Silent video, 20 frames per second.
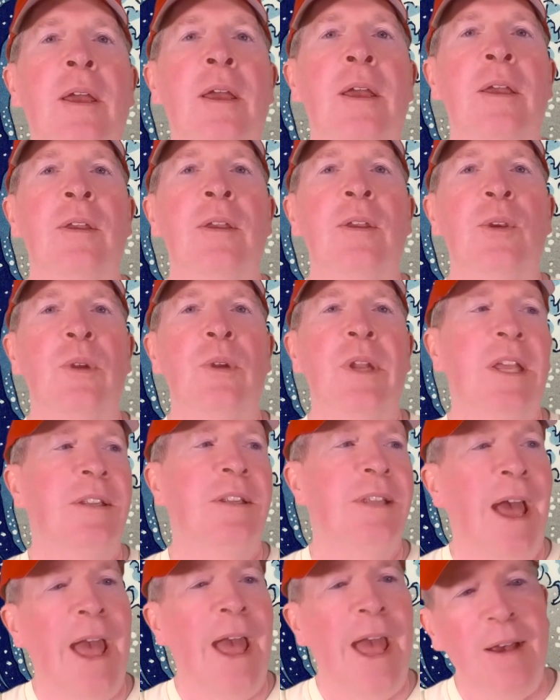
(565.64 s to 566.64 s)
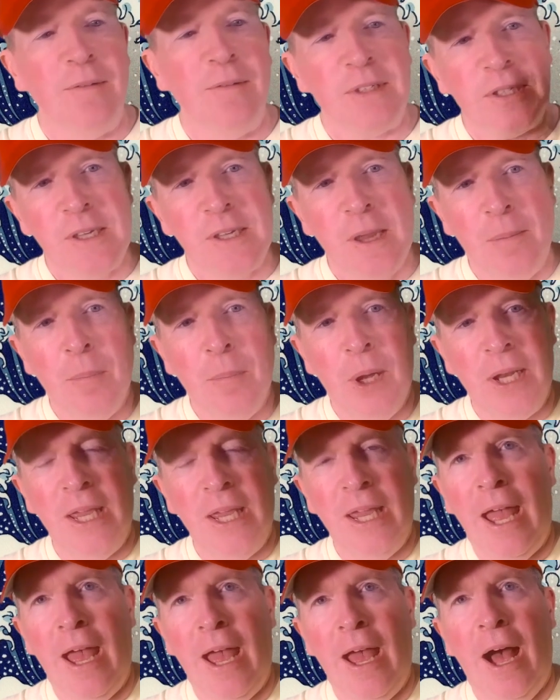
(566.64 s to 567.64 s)
You need to have somebody
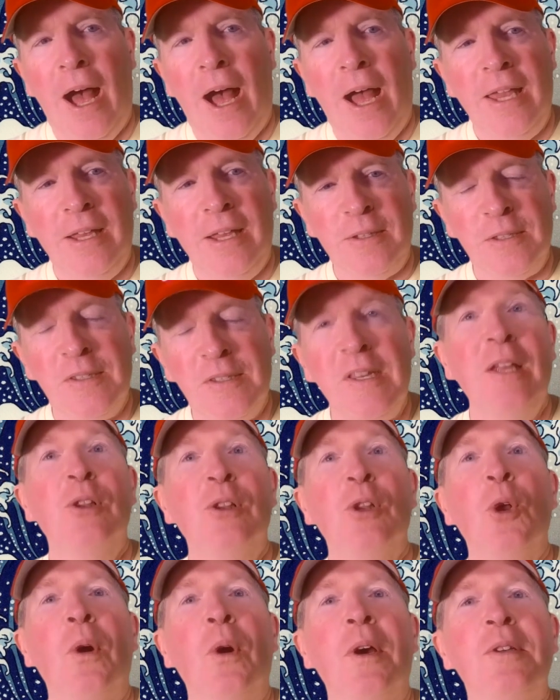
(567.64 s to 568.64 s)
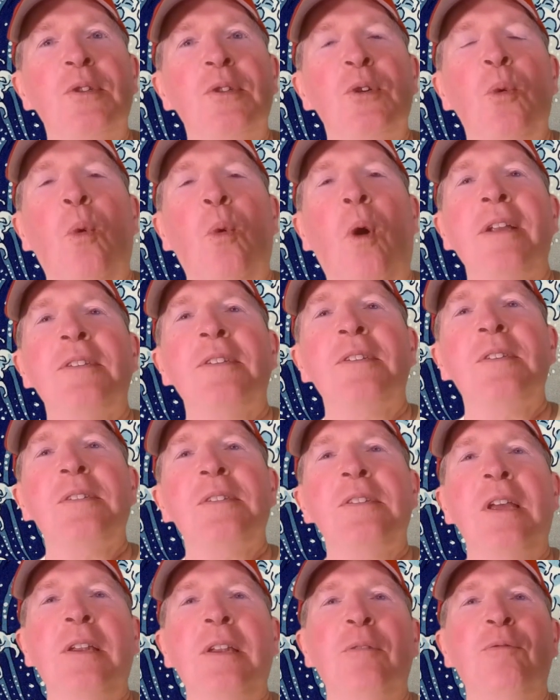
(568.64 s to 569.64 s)
in St. Louis who wants to
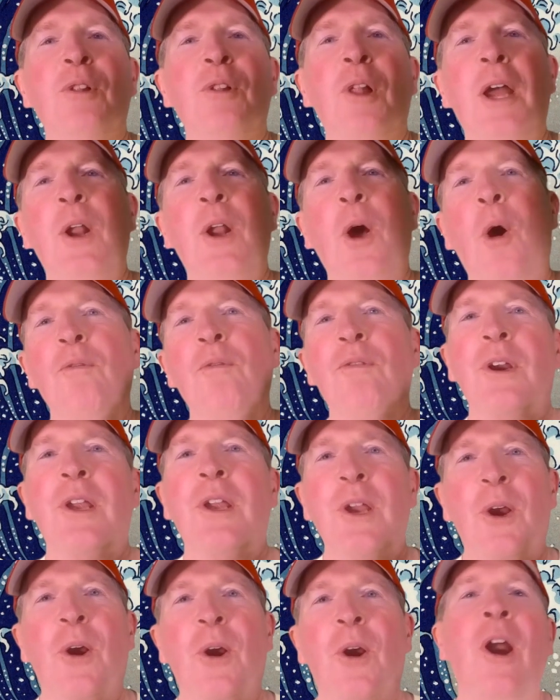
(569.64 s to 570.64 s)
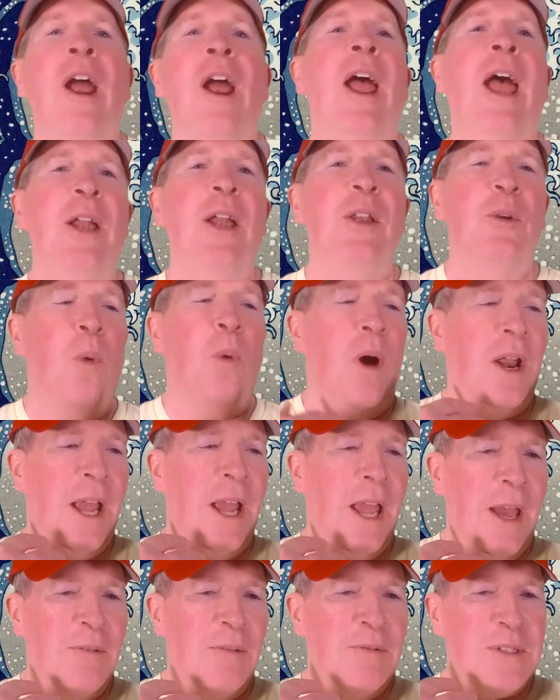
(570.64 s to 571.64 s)
send a flight over here, and you want to
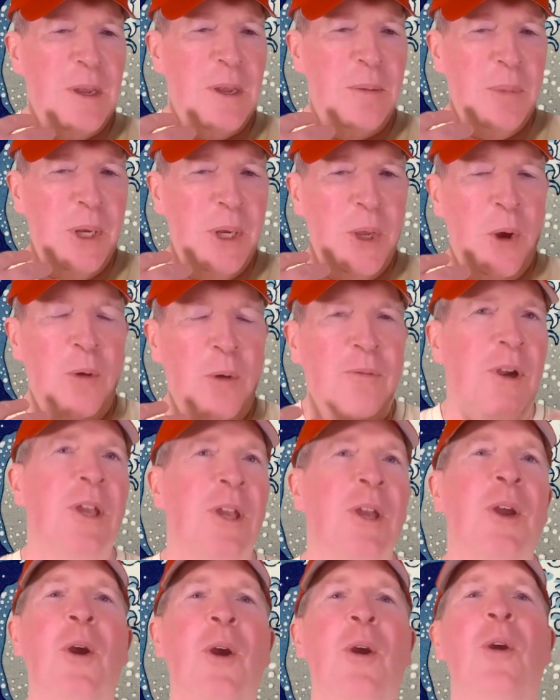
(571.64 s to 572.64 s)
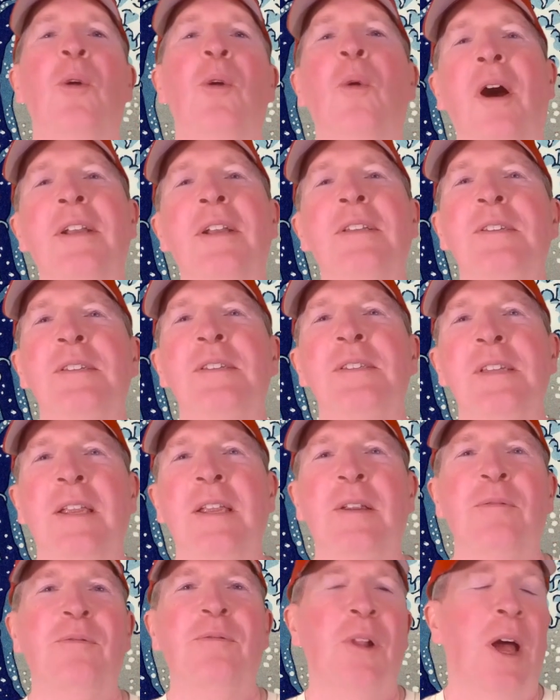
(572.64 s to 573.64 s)
have somebody over here who wants to send a
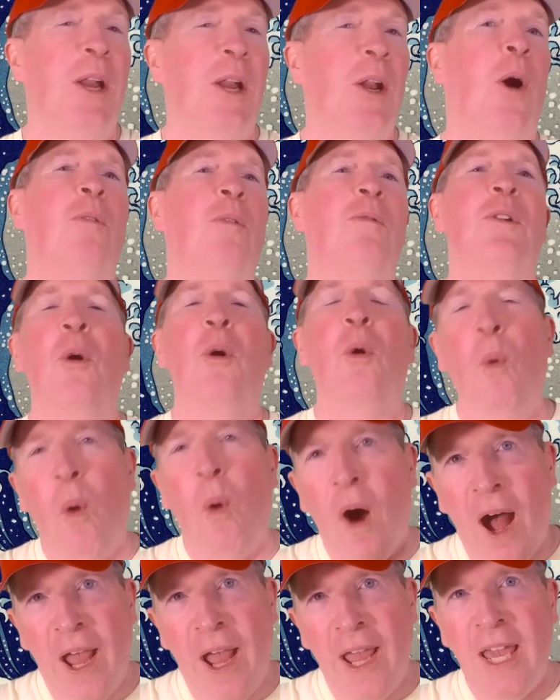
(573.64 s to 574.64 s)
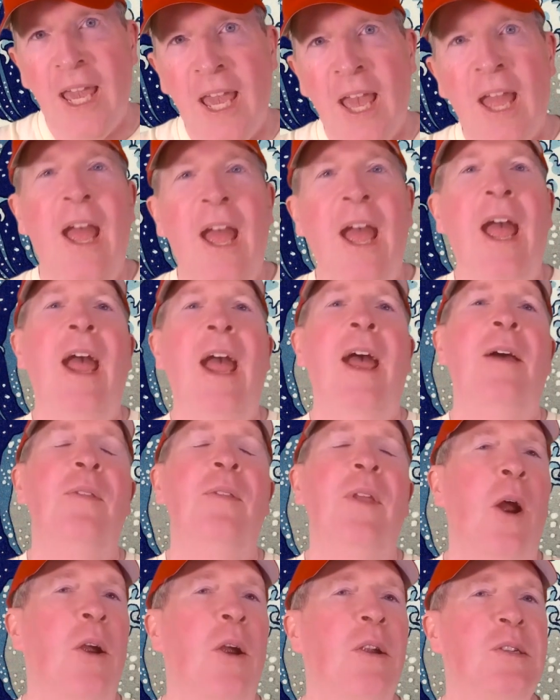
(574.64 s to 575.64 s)
flight over to Hawaii, and
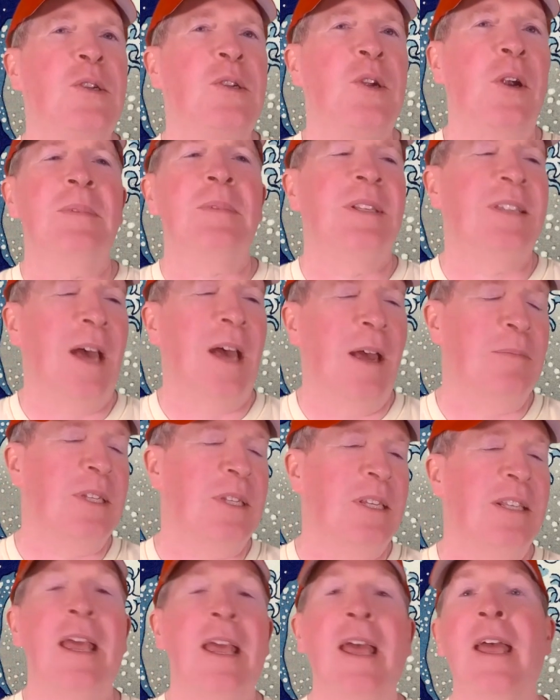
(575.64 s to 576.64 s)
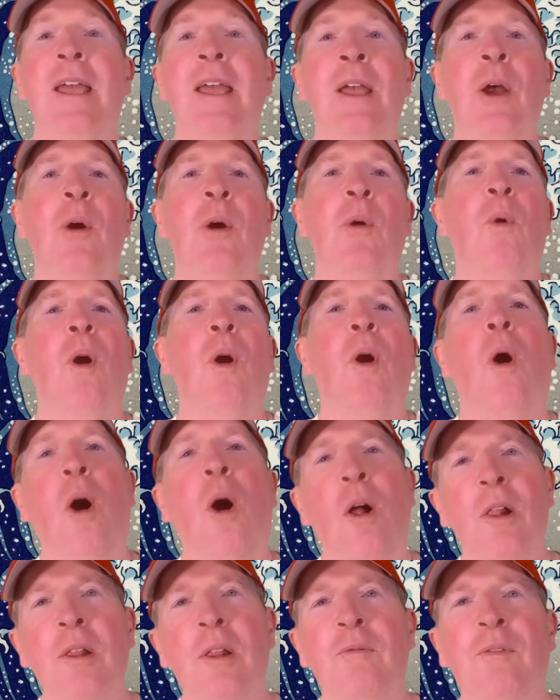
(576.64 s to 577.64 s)
there are certain times a day where
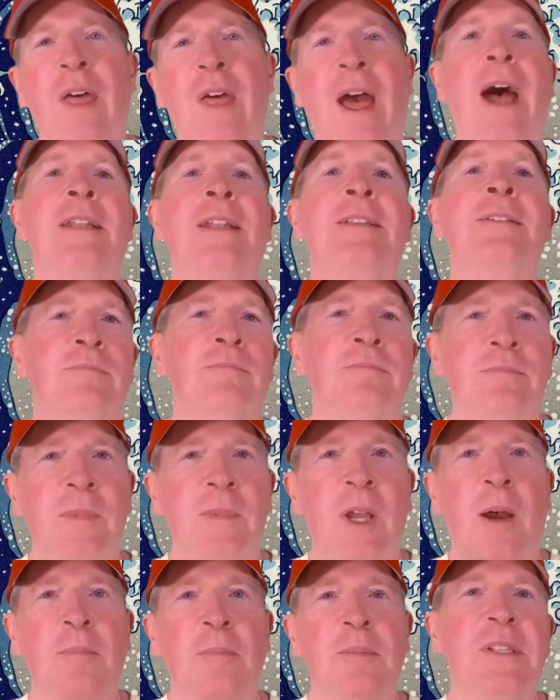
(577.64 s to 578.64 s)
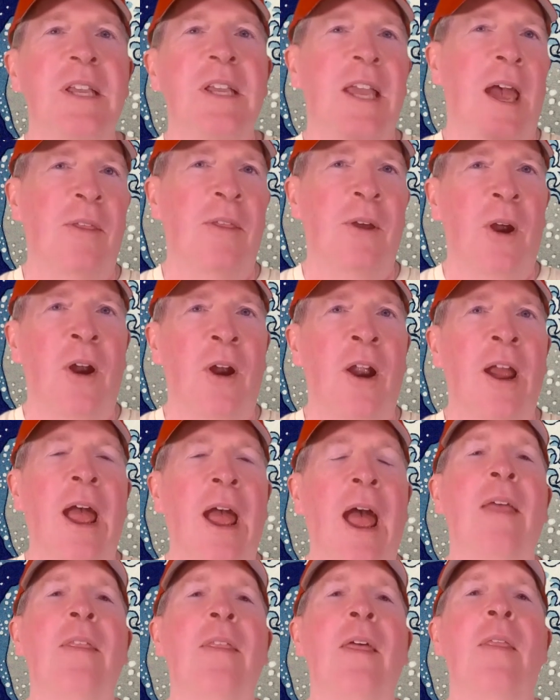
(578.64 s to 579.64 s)
all of that comes together.
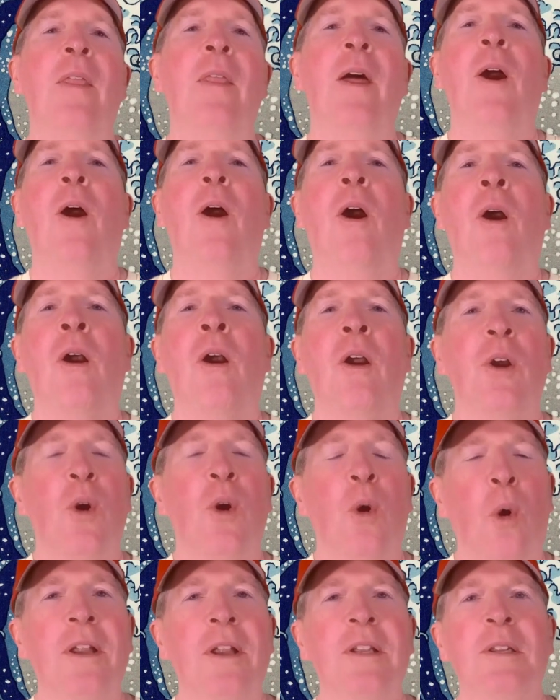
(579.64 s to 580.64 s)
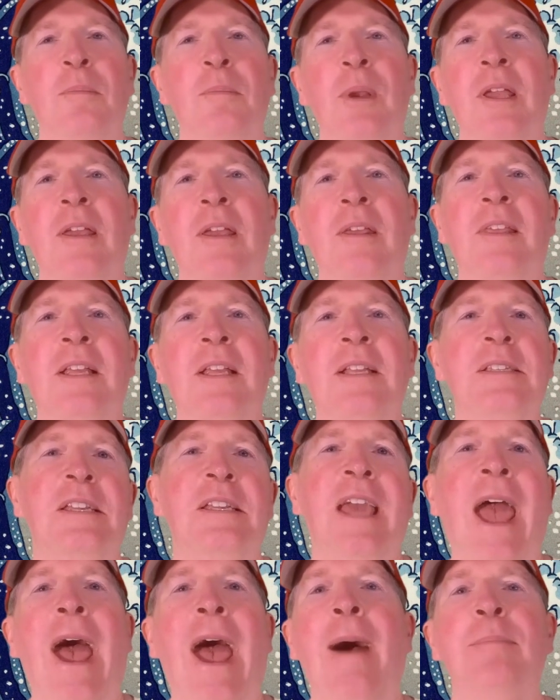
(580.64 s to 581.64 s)
And then there are going to be these
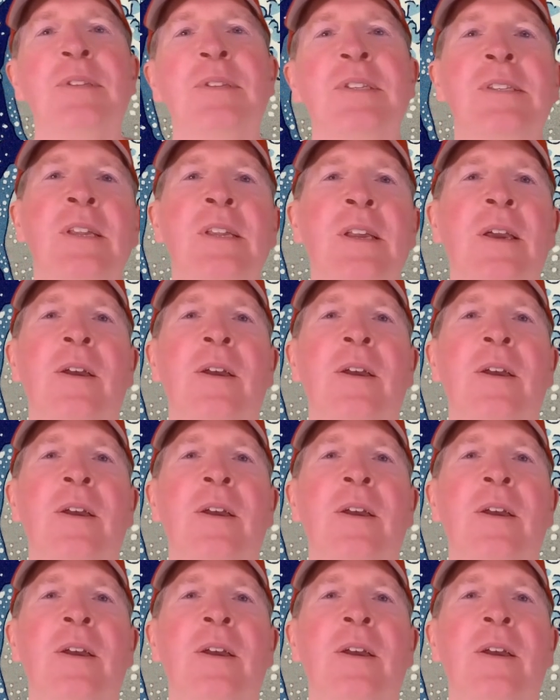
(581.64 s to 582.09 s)
gaps.